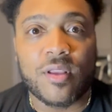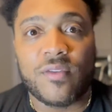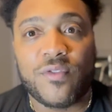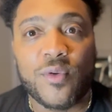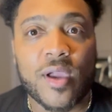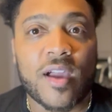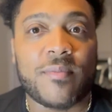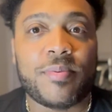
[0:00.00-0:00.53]
If
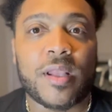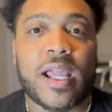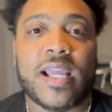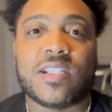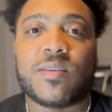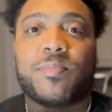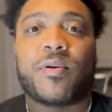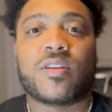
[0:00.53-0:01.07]
you have plans
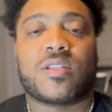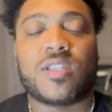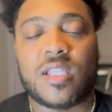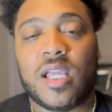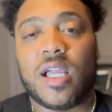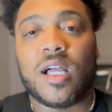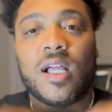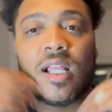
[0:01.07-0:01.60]
to purchase
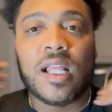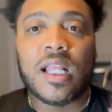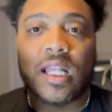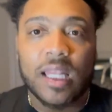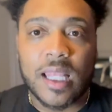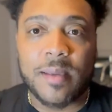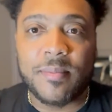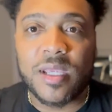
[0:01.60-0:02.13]
there,
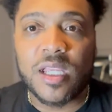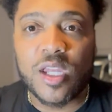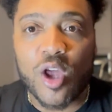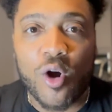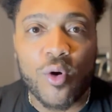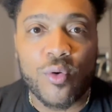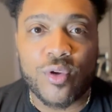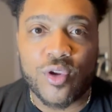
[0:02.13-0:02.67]
let me
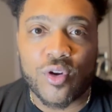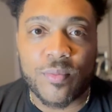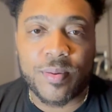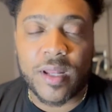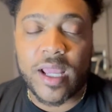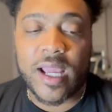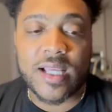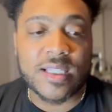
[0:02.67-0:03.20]
know your
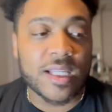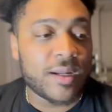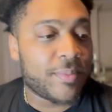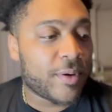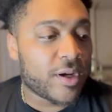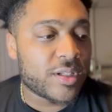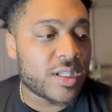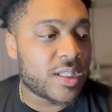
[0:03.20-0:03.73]
plans in the
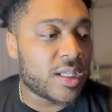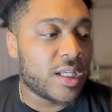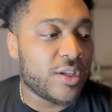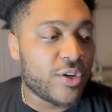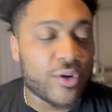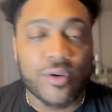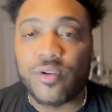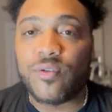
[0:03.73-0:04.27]
purchasing
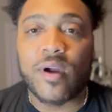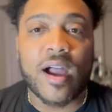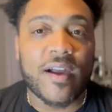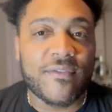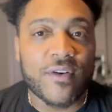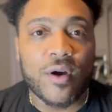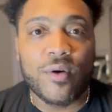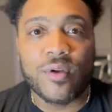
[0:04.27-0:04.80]
your new
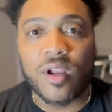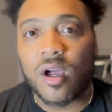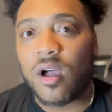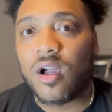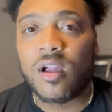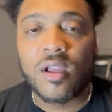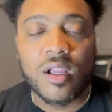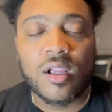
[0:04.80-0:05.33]

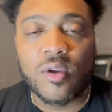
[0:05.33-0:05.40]
iPhone,